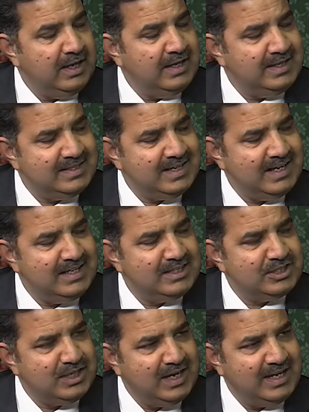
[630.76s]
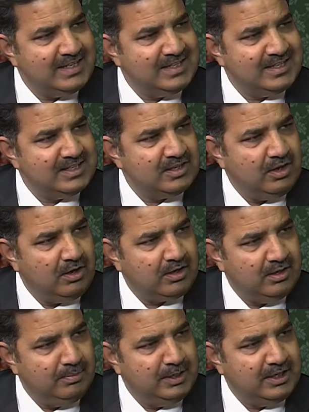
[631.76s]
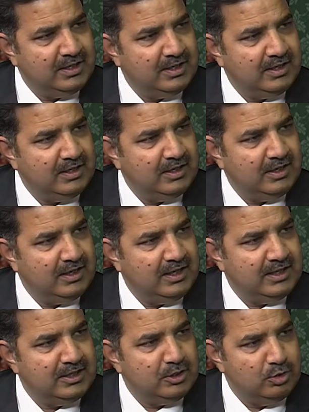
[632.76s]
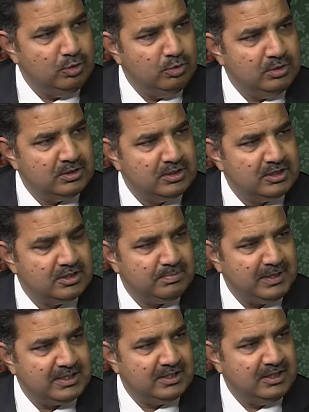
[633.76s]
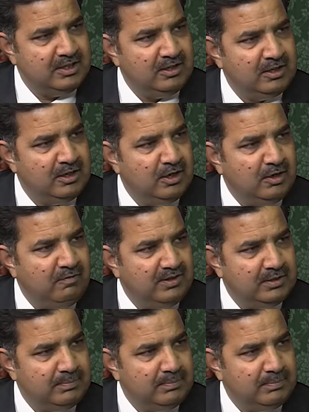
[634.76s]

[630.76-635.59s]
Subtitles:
is there any changes are coming in the rules, especially for the